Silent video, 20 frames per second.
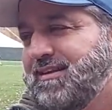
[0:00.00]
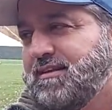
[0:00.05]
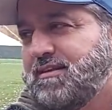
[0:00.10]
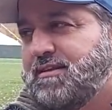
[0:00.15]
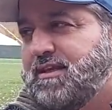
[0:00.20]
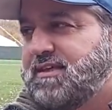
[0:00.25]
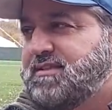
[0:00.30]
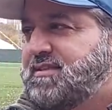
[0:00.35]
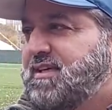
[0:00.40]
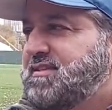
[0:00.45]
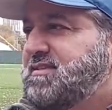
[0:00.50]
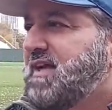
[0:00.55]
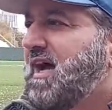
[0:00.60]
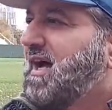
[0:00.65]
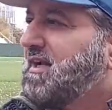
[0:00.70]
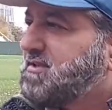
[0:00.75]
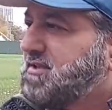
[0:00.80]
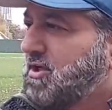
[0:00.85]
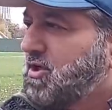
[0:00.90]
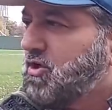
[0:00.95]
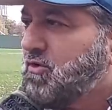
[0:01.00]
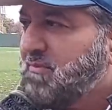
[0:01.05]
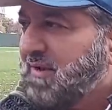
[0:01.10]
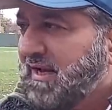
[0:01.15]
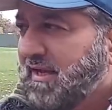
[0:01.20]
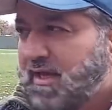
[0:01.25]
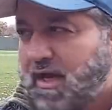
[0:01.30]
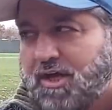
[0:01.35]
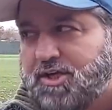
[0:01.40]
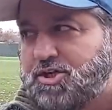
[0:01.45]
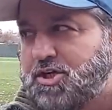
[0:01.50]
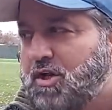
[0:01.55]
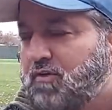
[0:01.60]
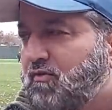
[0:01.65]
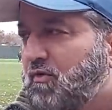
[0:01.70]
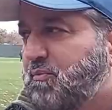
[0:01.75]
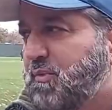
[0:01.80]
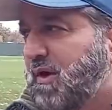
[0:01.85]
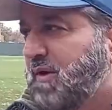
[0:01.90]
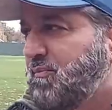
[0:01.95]
This is utter humiliation of
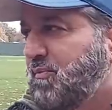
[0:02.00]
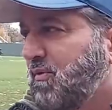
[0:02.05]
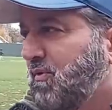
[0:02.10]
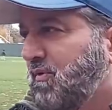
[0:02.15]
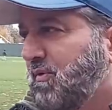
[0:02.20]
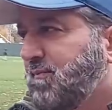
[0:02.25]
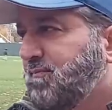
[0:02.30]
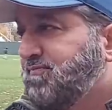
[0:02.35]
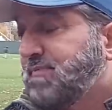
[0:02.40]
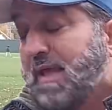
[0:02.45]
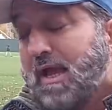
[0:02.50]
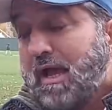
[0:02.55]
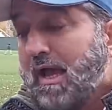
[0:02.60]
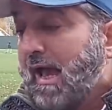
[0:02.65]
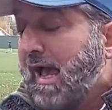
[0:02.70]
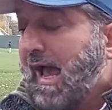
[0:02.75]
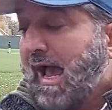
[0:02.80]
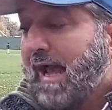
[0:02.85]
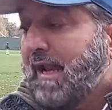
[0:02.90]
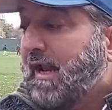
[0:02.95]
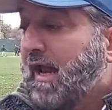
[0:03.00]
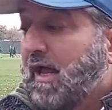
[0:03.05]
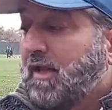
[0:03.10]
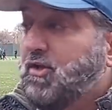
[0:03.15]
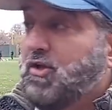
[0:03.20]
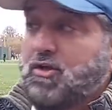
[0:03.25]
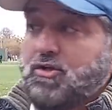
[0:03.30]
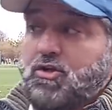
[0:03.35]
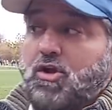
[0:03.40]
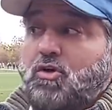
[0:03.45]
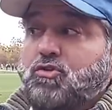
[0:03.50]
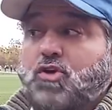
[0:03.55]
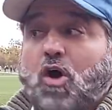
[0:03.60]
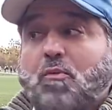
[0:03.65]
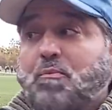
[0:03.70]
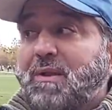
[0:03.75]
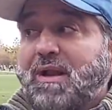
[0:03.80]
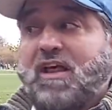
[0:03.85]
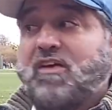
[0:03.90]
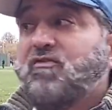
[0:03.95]
a people. And
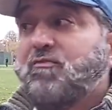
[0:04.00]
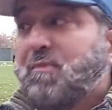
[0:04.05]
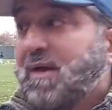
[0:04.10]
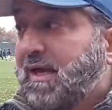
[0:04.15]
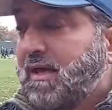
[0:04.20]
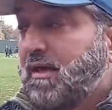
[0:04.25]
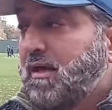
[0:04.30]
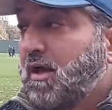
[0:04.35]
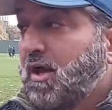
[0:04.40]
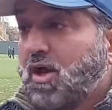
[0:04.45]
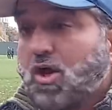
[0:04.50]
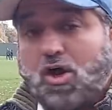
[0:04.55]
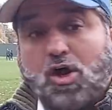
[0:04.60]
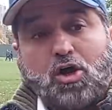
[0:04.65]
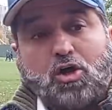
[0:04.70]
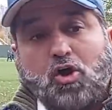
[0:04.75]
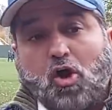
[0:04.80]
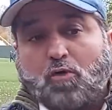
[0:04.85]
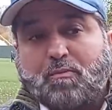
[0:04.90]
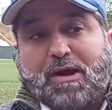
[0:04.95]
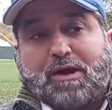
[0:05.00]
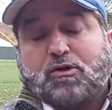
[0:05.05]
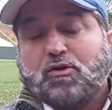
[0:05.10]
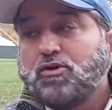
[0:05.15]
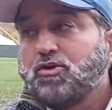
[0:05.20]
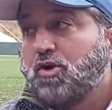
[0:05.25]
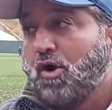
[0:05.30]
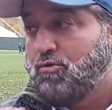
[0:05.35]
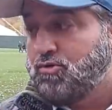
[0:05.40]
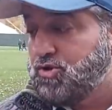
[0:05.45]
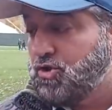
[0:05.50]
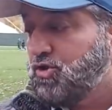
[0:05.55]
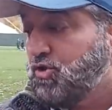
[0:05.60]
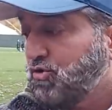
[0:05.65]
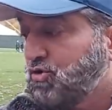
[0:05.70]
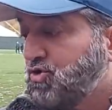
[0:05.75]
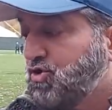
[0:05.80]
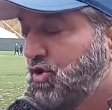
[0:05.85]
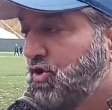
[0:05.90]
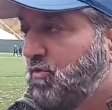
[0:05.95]
don't believe me, go onto
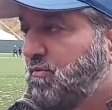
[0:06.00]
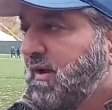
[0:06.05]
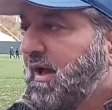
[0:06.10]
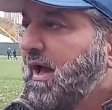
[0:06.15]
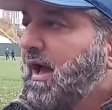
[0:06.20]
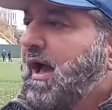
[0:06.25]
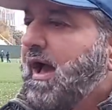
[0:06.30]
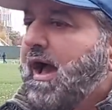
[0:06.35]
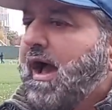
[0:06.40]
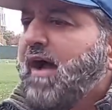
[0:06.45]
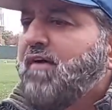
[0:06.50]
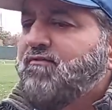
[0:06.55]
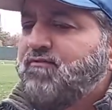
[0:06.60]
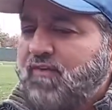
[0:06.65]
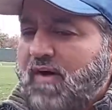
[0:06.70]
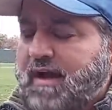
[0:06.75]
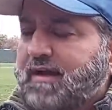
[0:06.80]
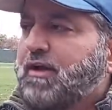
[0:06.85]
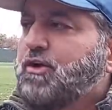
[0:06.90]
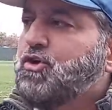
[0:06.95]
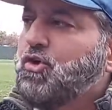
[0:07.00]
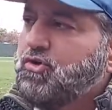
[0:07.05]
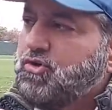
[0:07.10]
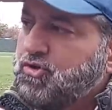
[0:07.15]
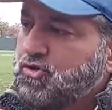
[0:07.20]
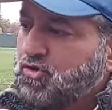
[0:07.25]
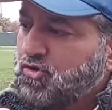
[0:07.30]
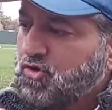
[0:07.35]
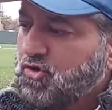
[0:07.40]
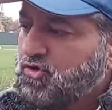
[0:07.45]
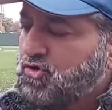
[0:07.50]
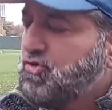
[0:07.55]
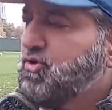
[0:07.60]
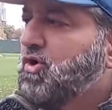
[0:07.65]
YouTube, do